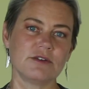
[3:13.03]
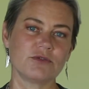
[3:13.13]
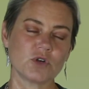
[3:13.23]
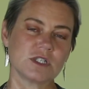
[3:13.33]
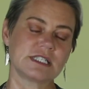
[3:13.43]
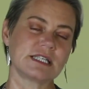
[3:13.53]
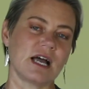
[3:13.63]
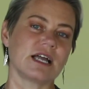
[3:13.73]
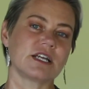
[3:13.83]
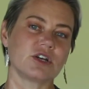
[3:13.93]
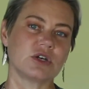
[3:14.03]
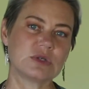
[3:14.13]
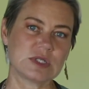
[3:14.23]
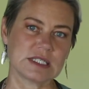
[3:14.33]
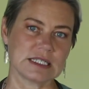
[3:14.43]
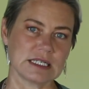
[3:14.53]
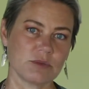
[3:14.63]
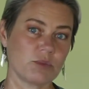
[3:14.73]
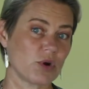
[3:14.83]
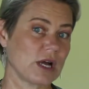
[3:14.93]
first diagnosing
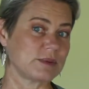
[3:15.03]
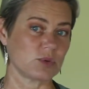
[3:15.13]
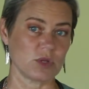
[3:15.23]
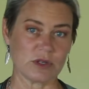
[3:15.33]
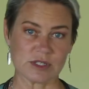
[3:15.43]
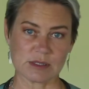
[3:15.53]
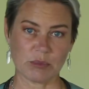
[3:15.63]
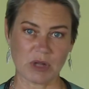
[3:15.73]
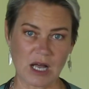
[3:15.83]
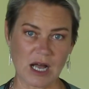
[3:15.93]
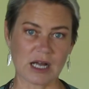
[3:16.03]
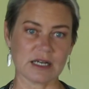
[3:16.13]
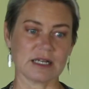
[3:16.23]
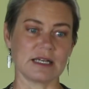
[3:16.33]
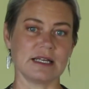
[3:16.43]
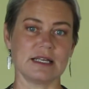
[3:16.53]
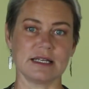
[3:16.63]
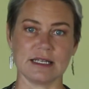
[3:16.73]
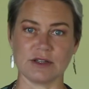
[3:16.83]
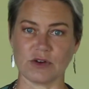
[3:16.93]
perhaps where there is a block
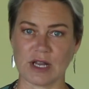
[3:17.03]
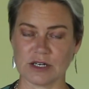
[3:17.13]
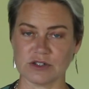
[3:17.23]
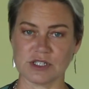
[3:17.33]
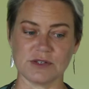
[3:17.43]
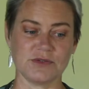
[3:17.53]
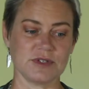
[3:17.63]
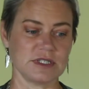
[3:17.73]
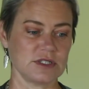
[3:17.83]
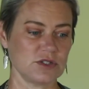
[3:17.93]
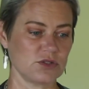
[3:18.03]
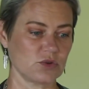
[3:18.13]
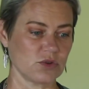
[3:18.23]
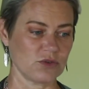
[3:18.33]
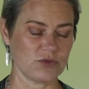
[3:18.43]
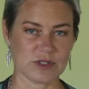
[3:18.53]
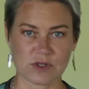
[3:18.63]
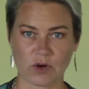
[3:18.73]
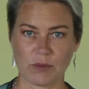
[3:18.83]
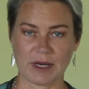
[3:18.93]
in their energy field or their
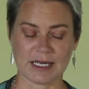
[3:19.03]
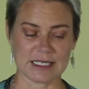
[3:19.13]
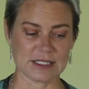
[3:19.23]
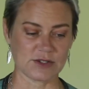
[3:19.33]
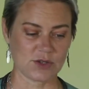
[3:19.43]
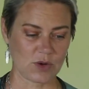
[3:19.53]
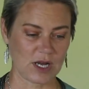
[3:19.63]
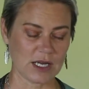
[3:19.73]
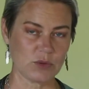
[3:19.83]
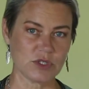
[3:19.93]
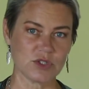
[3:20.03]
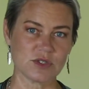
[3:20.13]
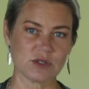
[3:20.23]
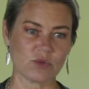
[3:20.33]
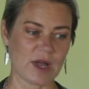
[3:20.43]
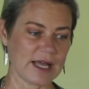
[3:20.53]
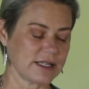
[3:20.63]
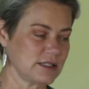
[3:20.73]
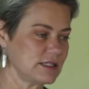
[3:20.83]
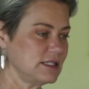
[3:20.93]
physical body. So I would use the
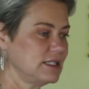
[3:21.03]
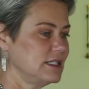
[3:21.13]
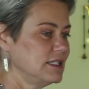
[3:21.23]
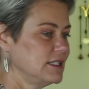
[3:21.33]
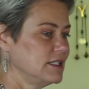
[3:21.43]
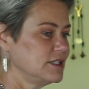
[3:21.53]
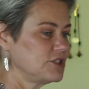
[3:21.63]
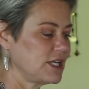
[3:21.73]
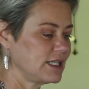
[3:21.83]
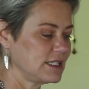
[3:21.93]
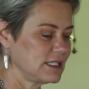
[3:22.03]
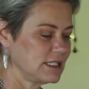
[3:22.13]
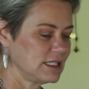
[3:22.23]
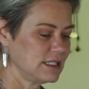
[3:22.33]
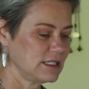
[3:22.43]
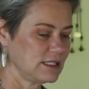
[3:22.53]
rattle gently